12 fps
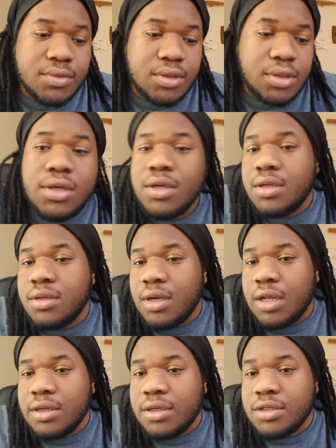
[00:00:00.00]
and getting the
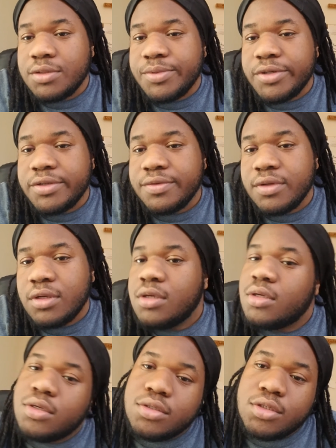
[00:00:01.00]
holiday spirit.
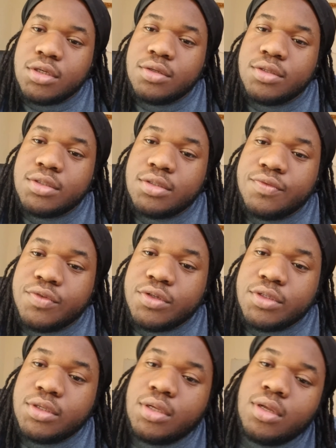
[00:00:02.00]
So this is the first